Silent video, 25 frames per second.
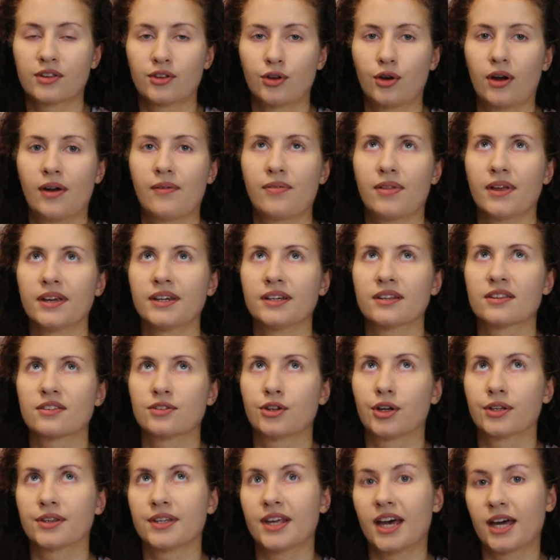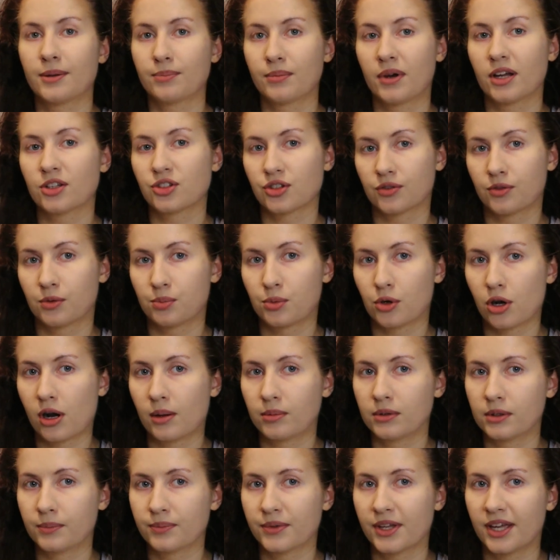So I think it's not that much of a
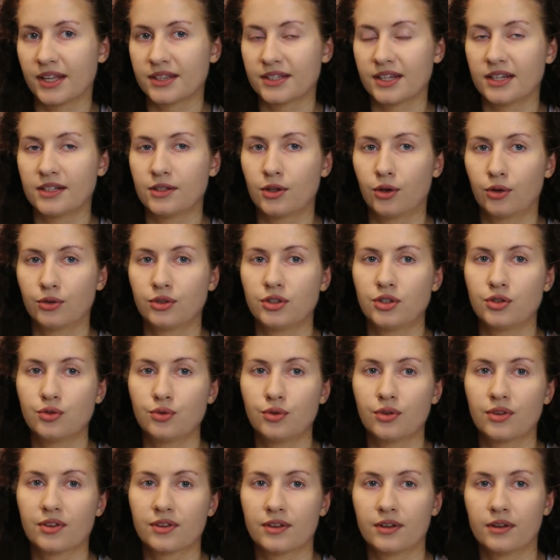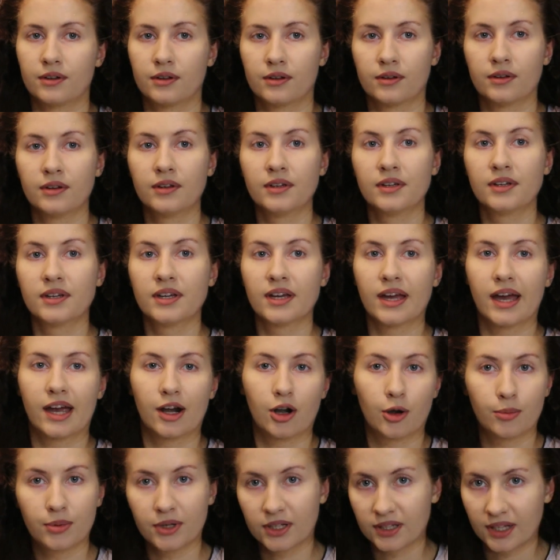problem that they don't use the
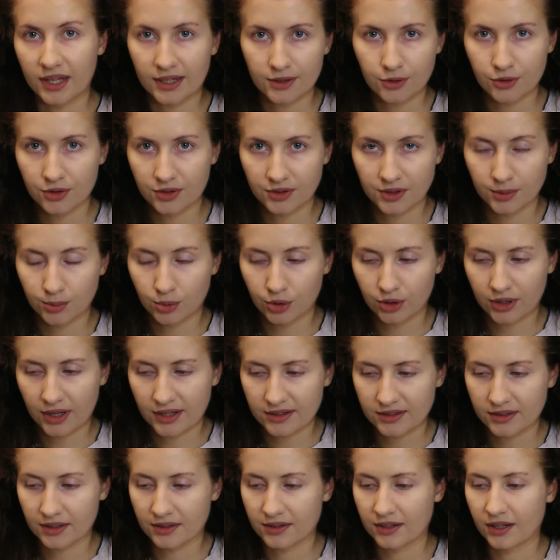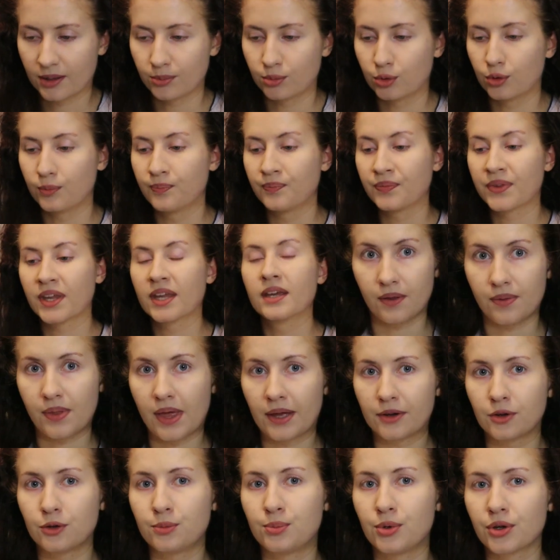Arabic letters in the book as an example.
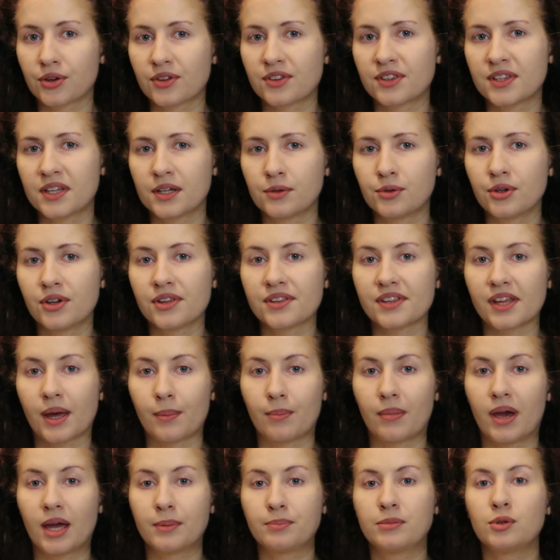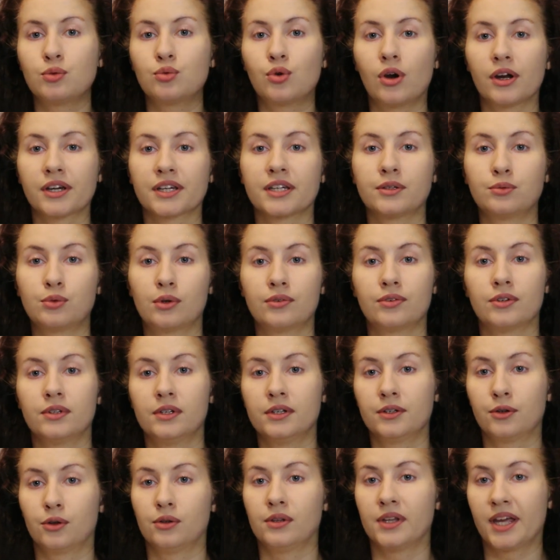Another book series I might be working with a
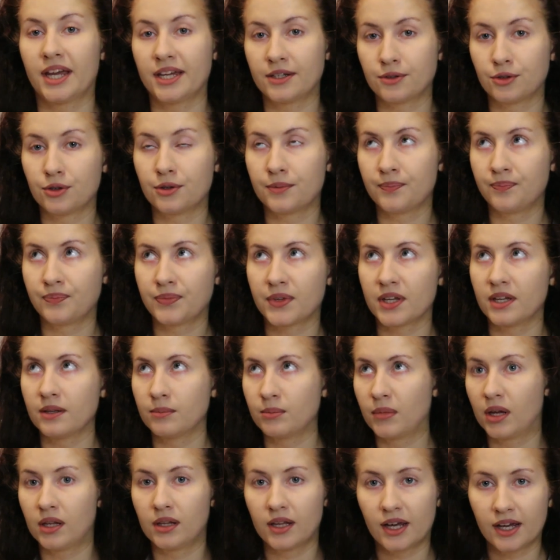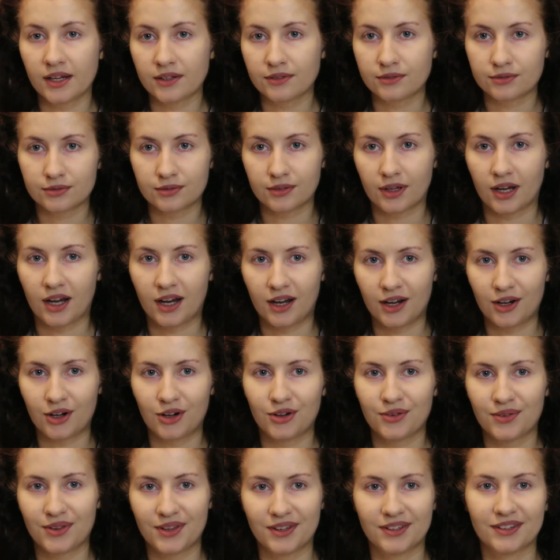little later in my life
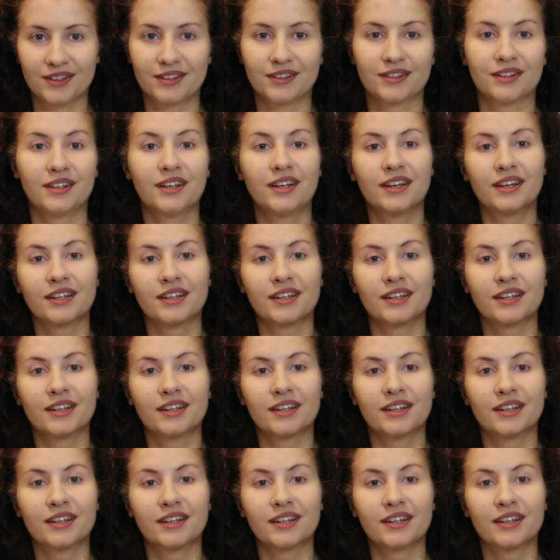are the